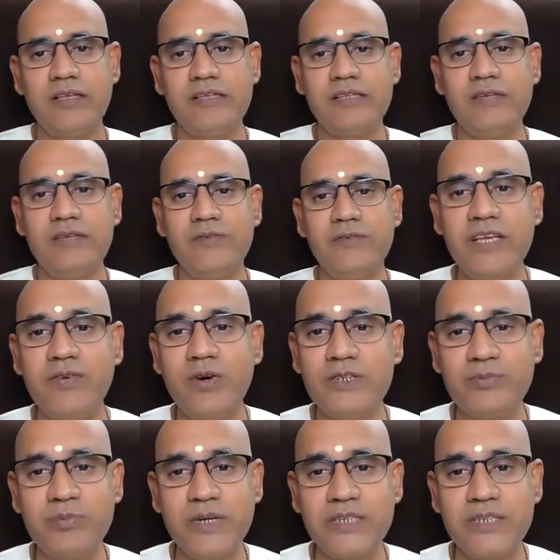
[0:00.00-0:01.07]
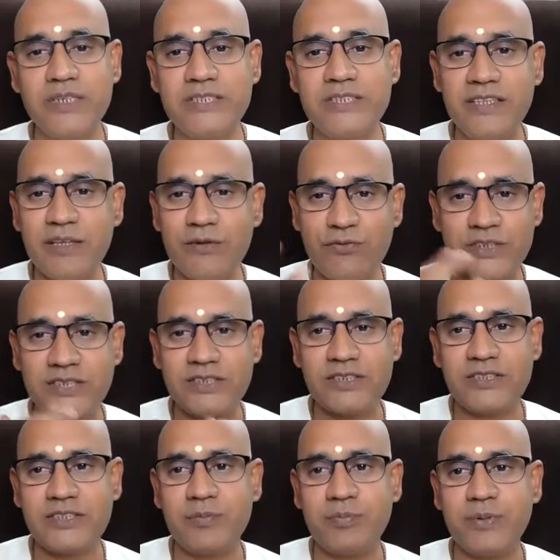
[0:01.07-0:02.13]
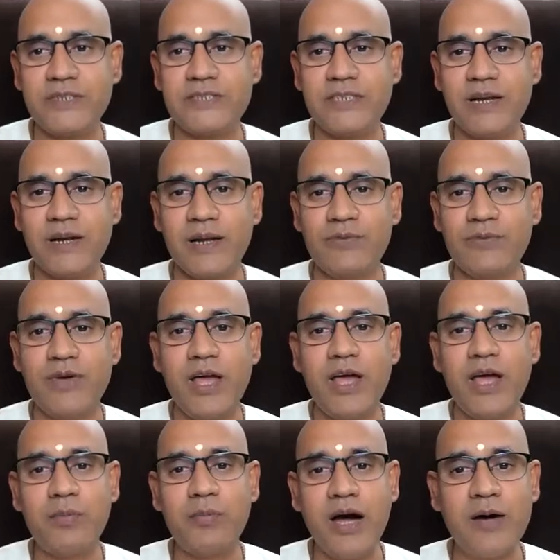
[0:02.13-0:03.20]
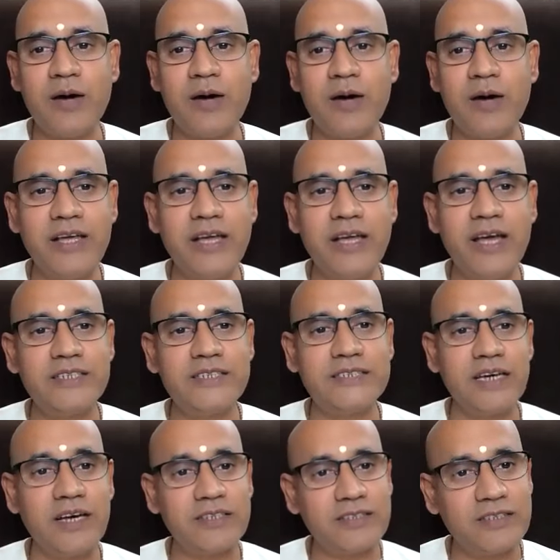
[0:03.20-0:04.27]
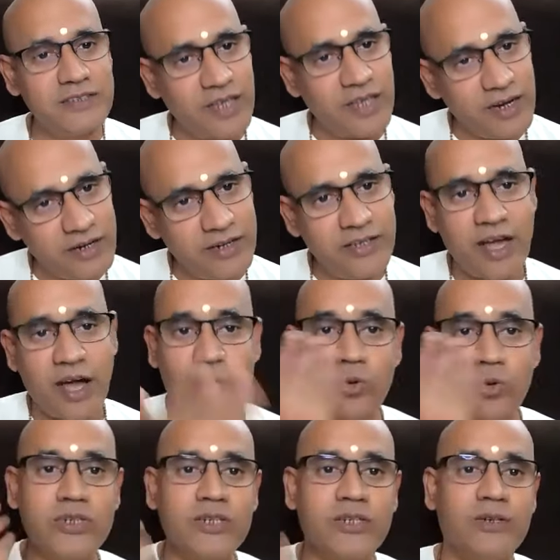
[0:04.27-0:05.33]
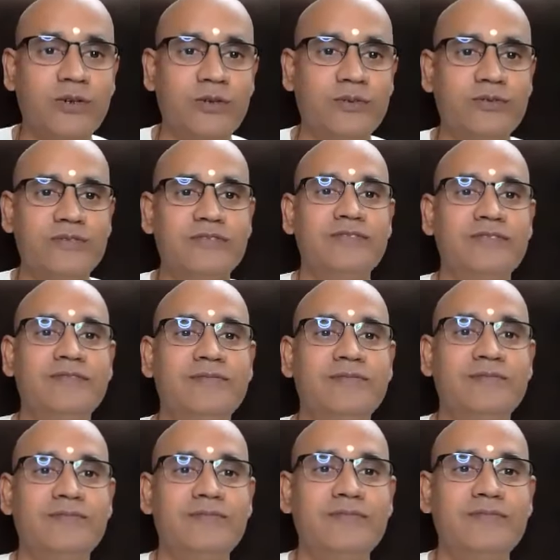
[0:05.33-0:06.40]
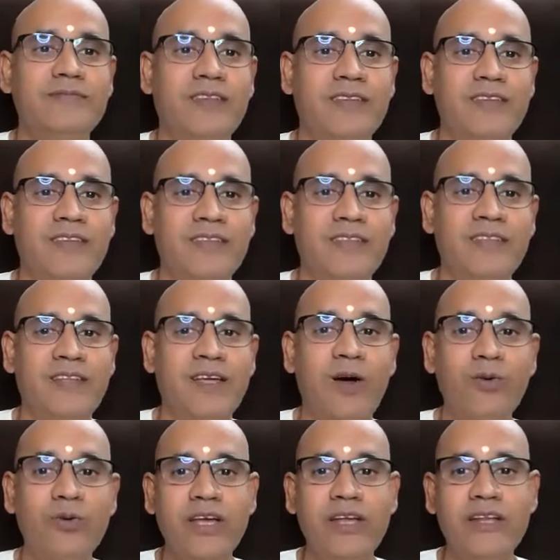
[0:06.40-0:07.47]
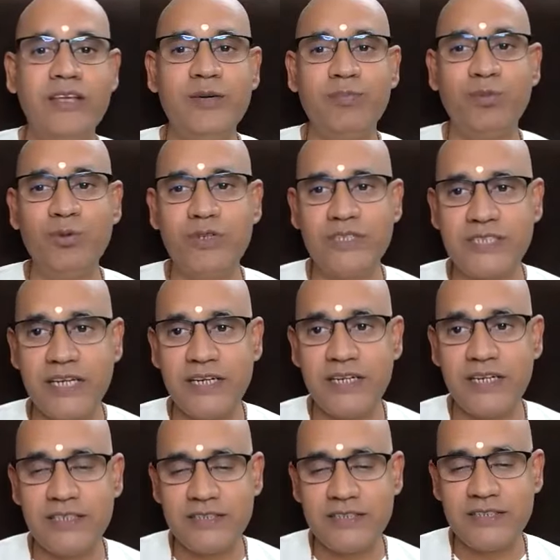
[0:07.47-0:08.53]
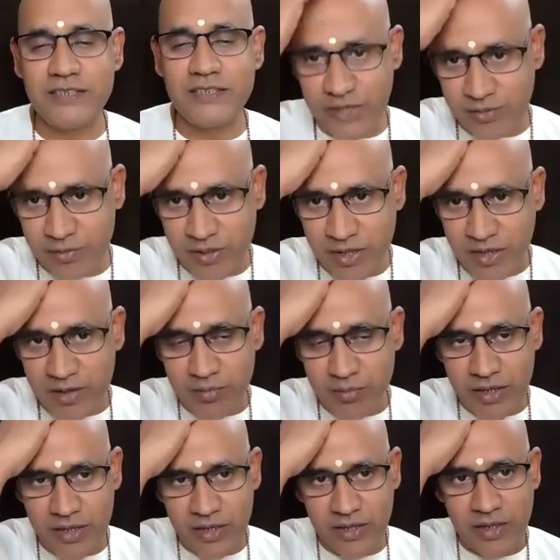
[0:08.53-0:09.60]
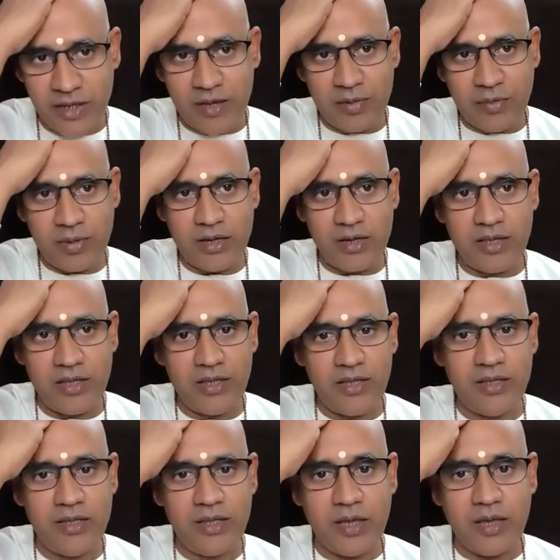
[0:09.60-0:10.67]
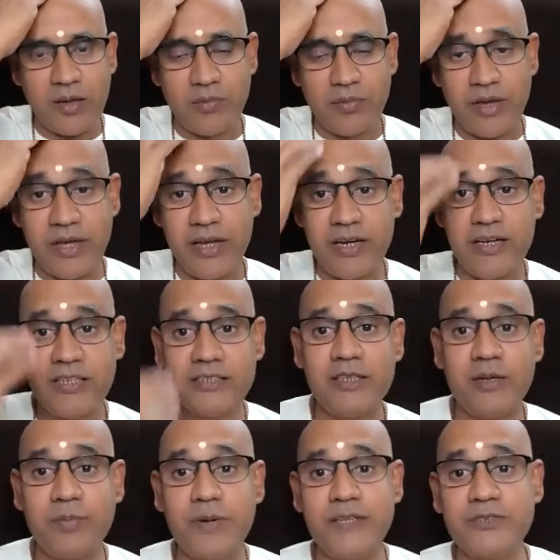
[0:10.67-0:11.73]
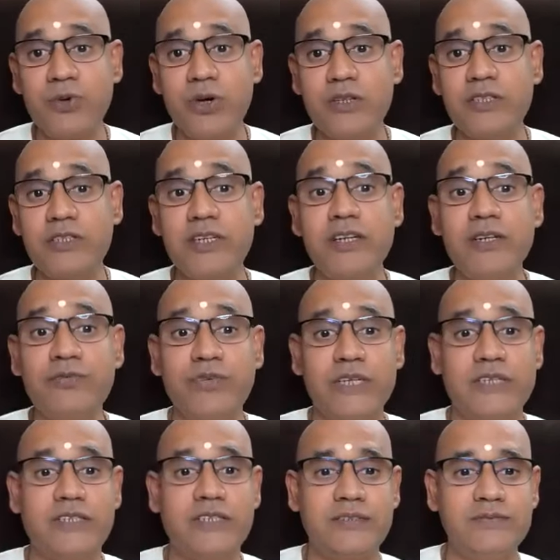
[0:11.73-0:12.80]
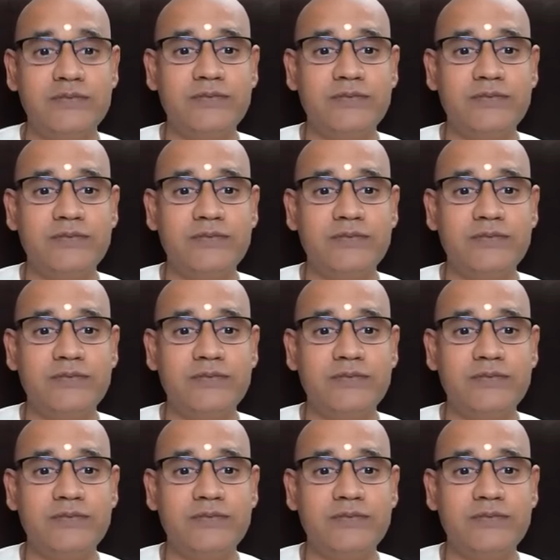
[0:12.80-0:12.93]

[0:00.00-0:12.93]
See, when he was measuring the first step itself, Mahabali and his earth is already accounted, no? How can he put his head and say, my, my, my, my head is the place for the third feet?